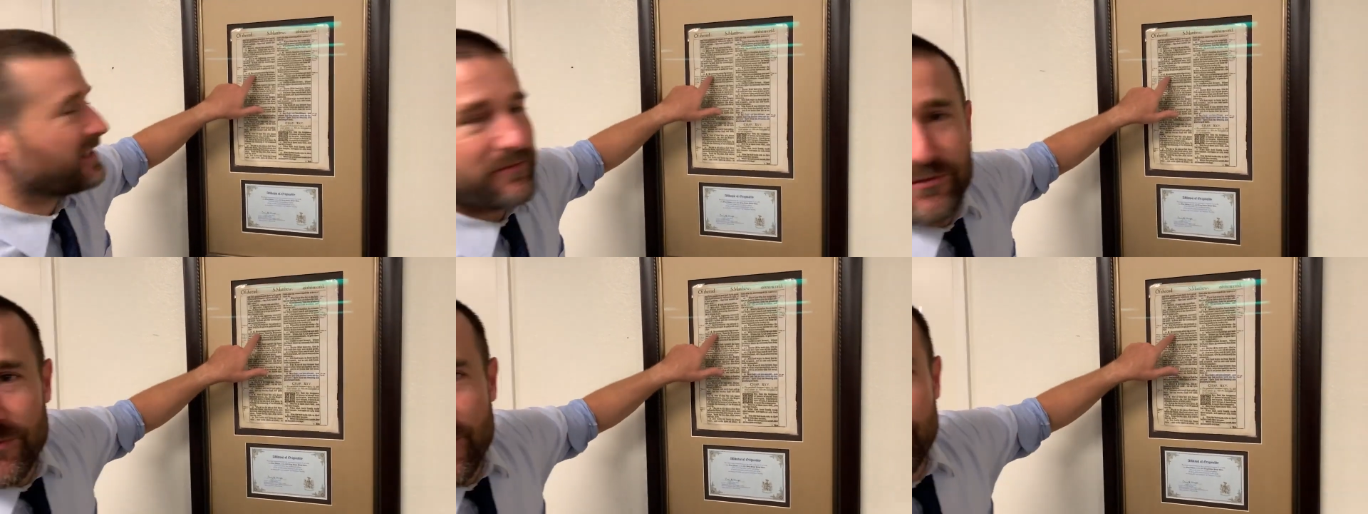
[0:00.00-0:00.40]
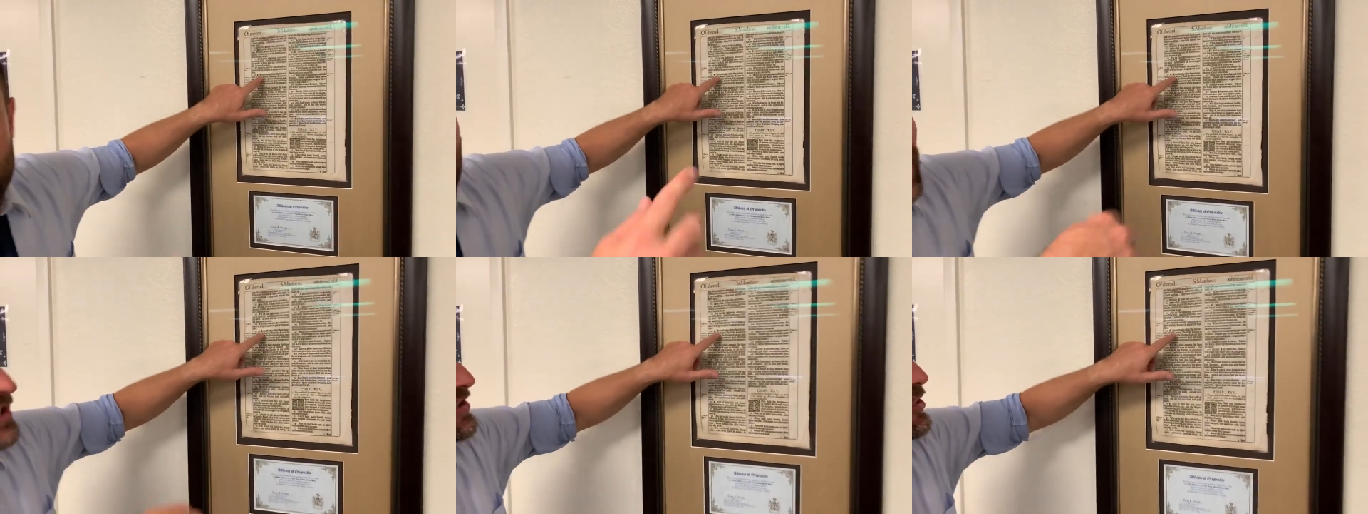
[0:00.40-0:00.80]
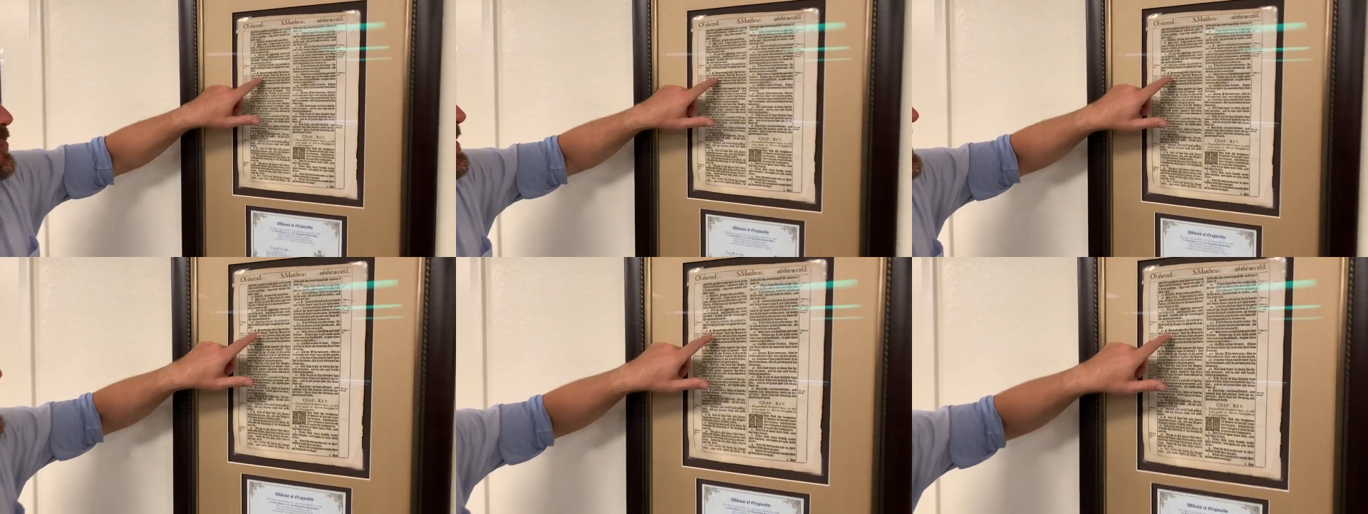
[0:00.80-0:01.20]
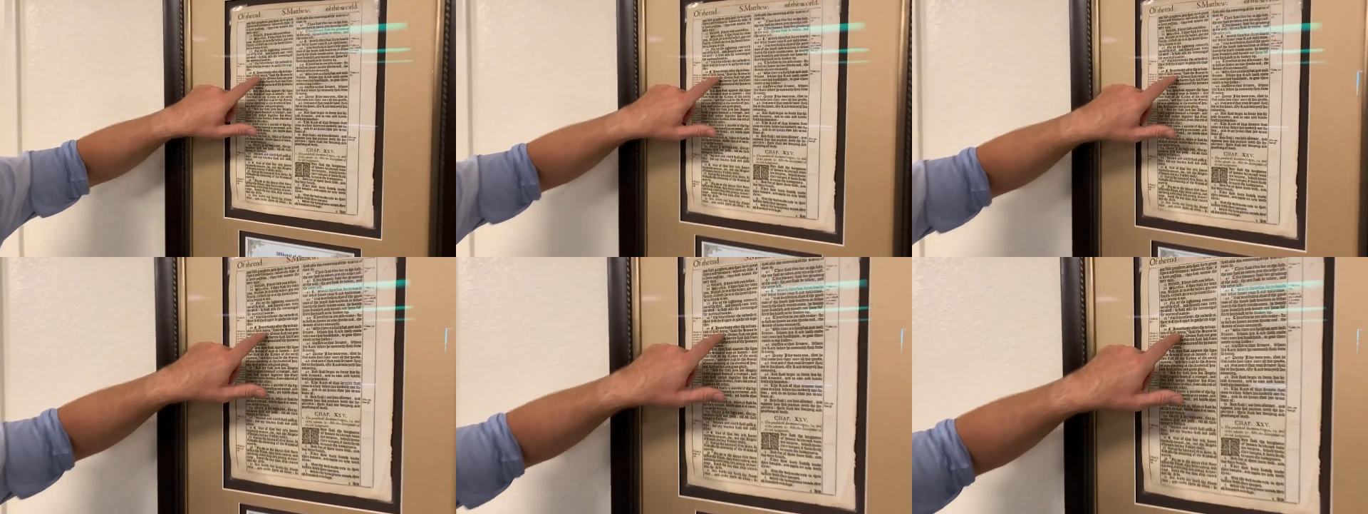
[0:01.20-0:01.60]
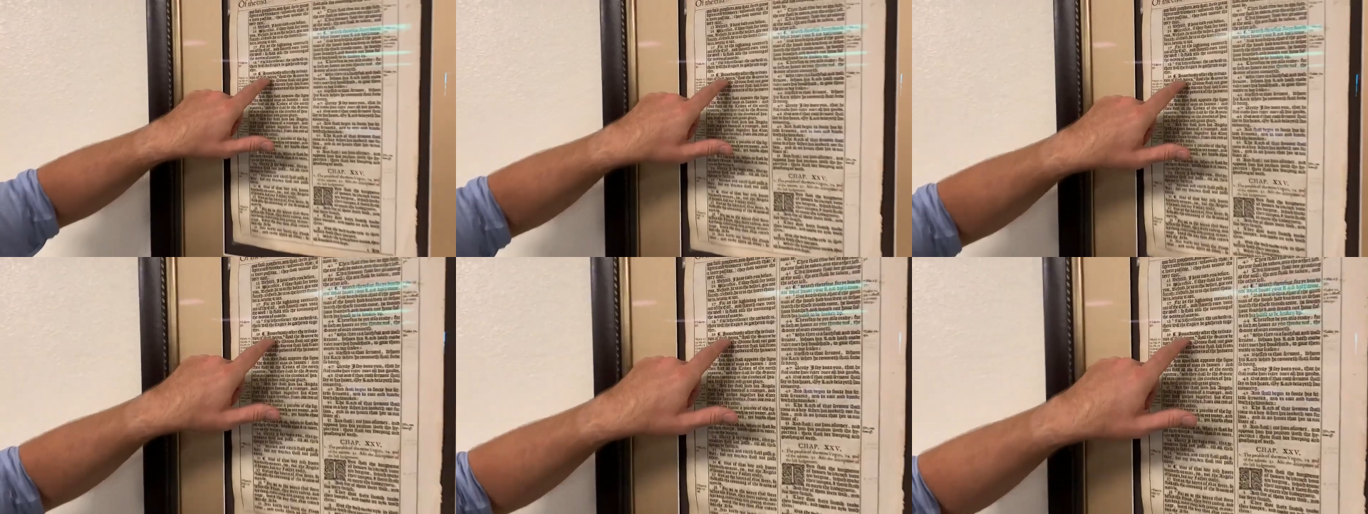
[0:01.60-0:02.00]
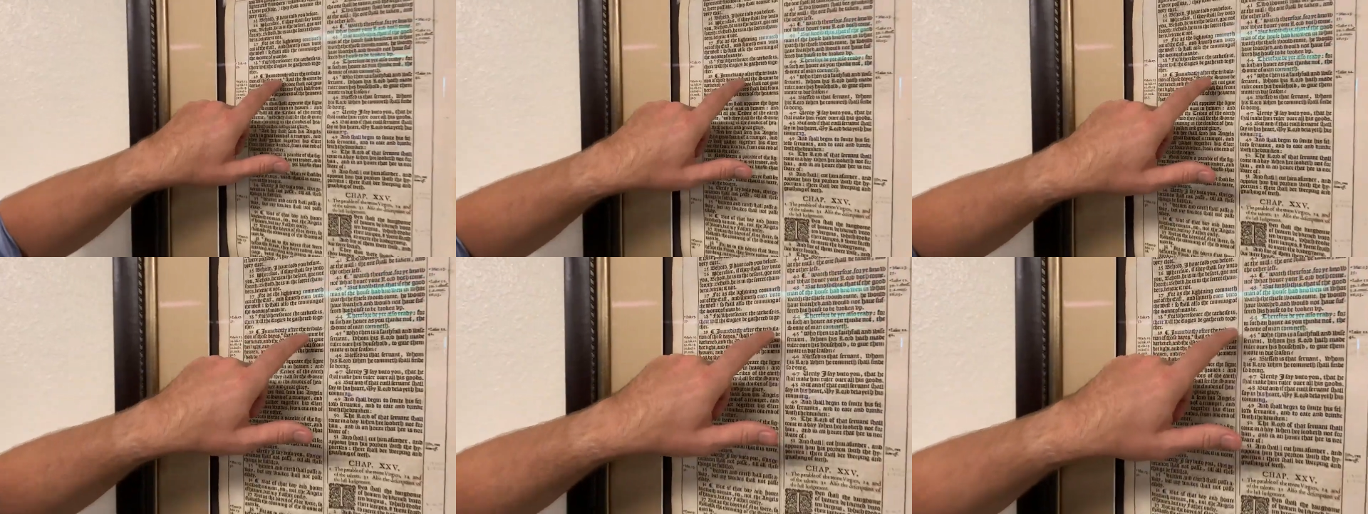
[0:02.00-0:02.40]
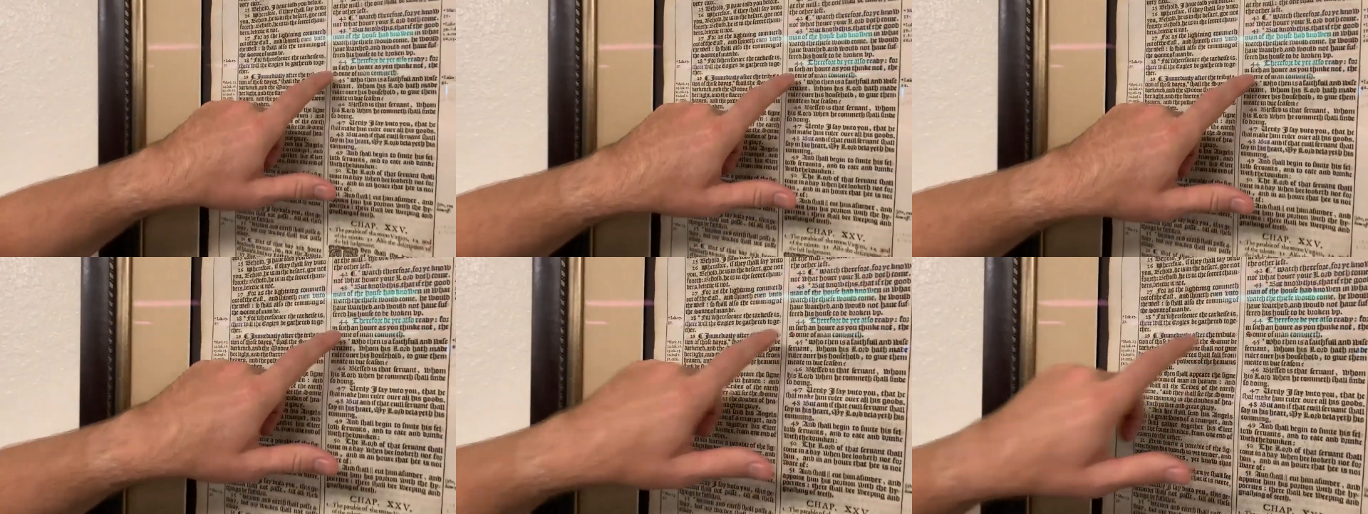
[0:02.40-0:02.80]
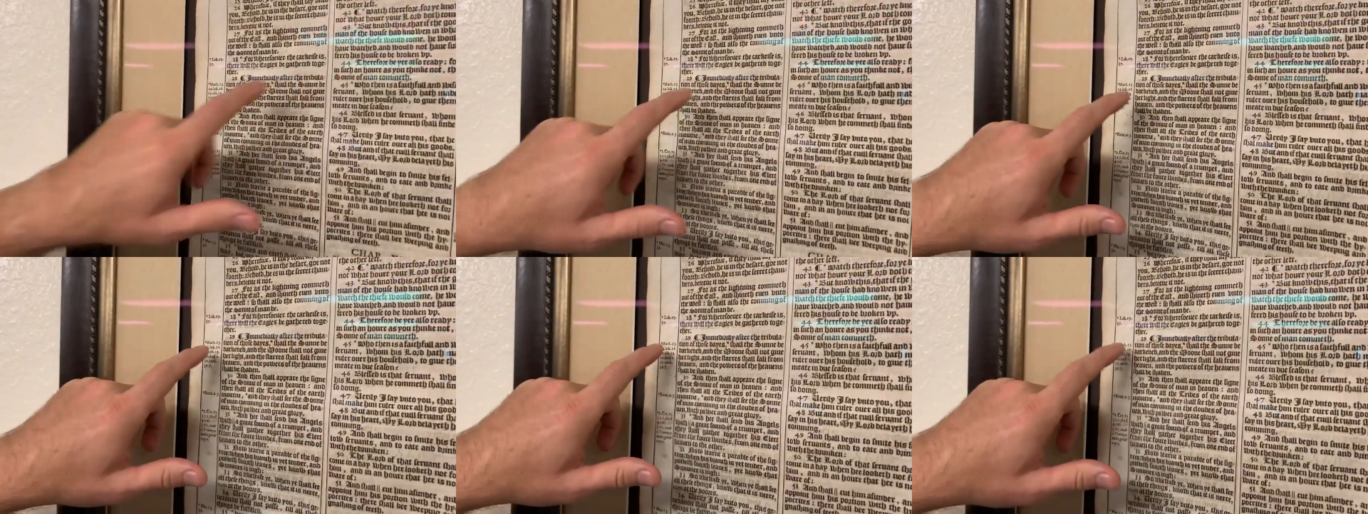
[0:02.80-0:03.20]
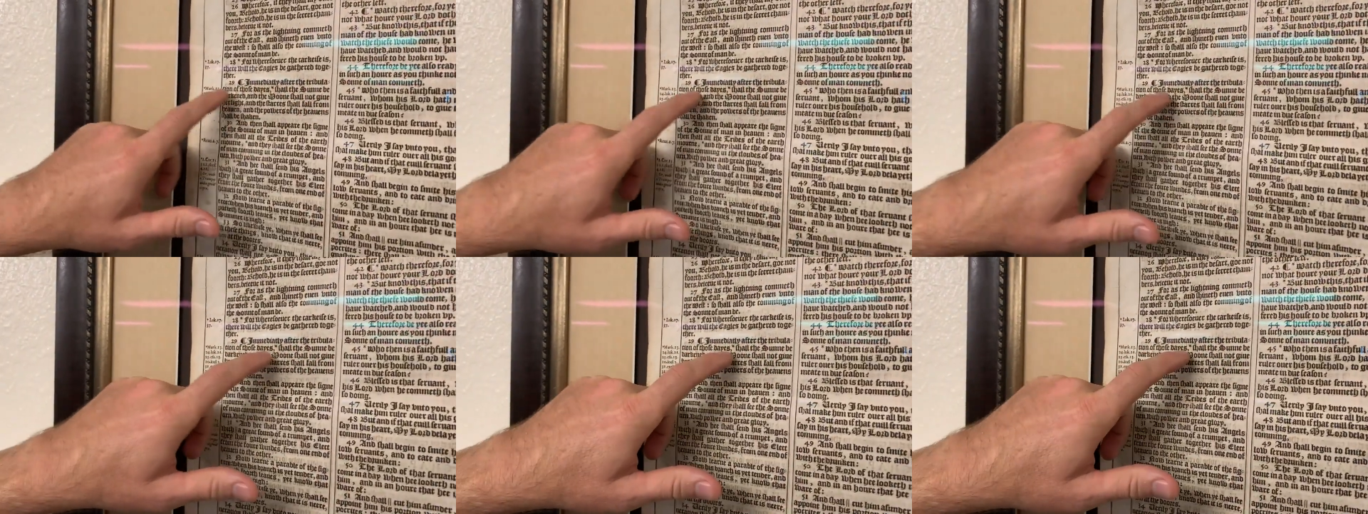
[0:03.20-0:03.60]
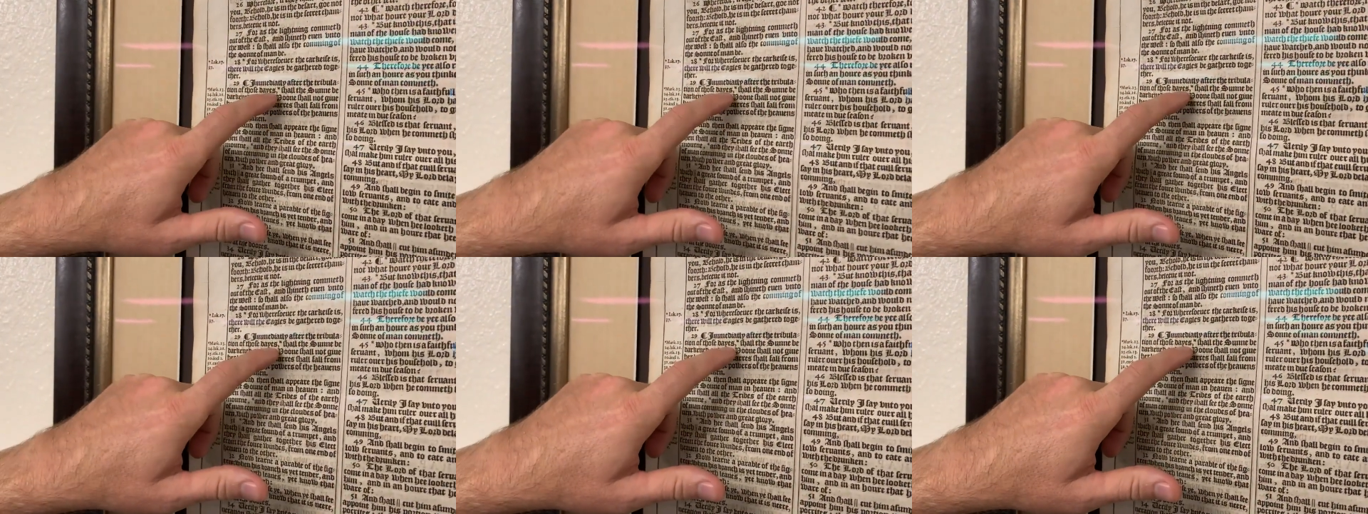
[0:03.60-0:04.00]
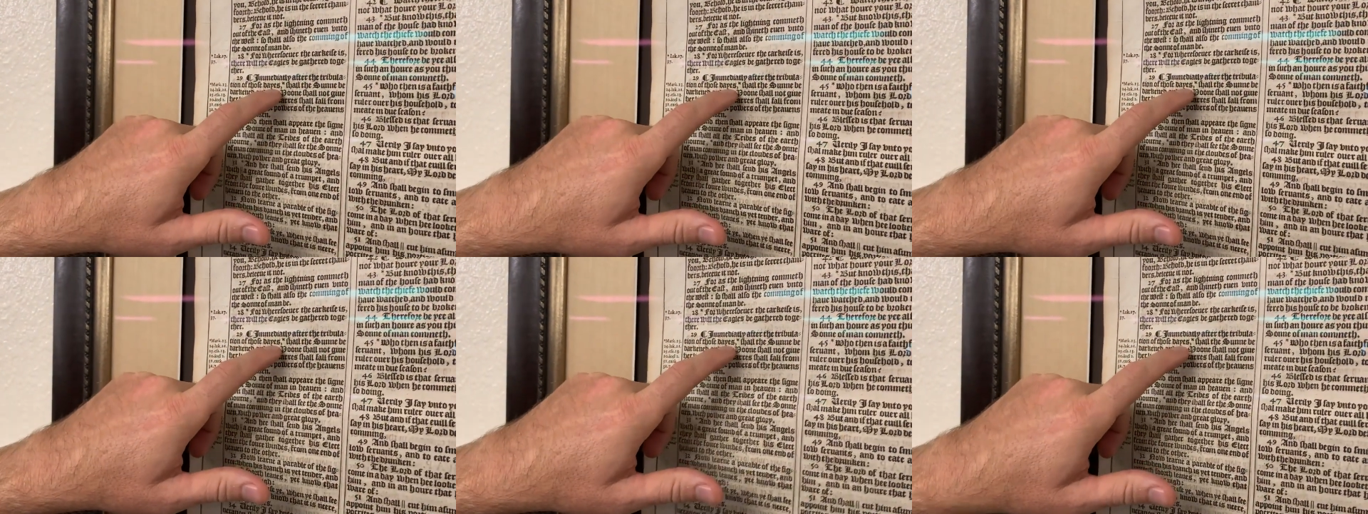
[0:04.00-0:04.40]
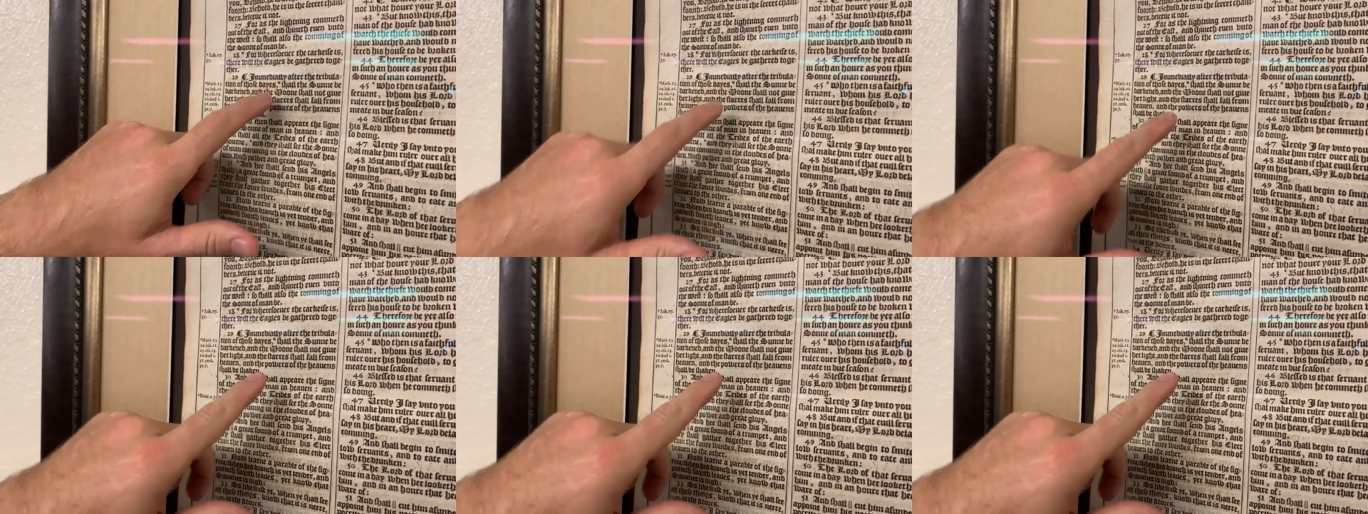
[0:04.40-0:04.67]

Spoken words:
[unreadable: no face in view]